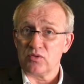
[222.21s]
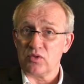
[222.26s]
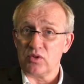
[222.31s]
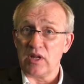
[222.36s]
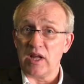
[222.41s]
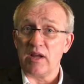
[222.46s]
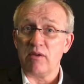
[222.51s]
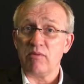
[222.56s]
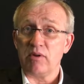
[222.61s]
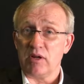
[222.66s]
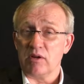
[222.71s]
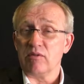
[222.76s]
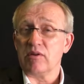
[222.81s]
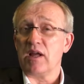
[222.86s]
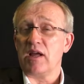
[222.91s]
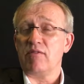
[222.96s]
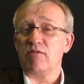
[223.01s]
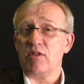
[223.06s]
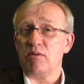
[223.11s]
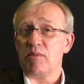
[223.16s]
Today we don't
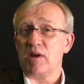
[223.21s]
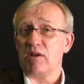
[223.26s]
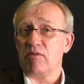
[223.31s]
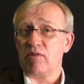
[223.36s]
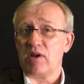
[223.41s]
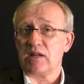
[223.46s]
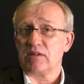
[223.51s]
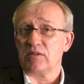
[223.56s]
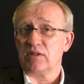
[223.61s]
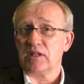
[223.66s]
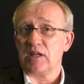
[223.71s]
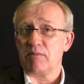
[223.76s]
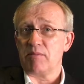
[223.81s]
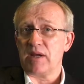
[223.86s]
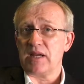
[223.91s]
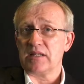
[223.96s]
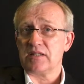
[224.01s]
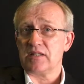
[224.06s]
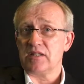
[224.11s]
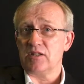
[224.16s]
have the manufacturing
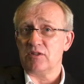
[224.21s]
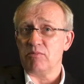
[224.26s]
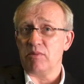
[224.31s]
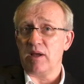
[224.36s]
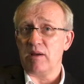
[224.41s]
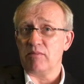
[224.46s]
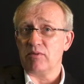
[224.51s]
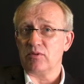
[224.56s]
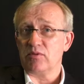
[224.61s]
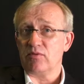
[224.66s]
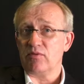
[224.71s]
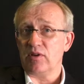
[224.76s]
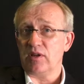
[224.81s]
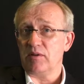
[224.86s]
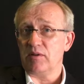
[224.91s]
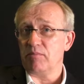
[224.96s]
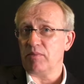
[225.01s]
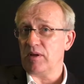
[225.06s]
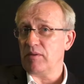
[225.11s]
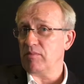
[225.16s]
capacity to be able to
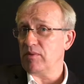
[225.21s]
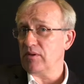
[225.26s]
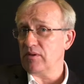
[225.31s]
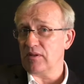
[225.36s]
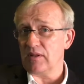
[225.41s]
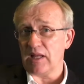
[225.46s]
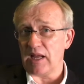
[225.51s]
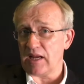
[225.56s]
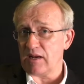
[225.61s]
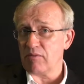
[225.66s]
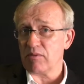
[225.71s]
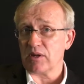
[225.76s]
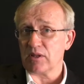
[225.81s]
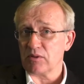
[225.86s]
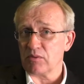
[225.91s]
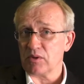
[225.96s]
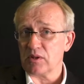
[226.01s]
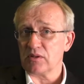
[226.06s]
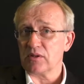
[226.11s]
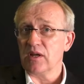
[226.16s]
feed people anywhere in the
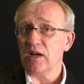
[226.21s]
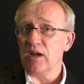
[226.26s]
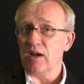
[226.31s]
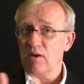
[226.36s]
world.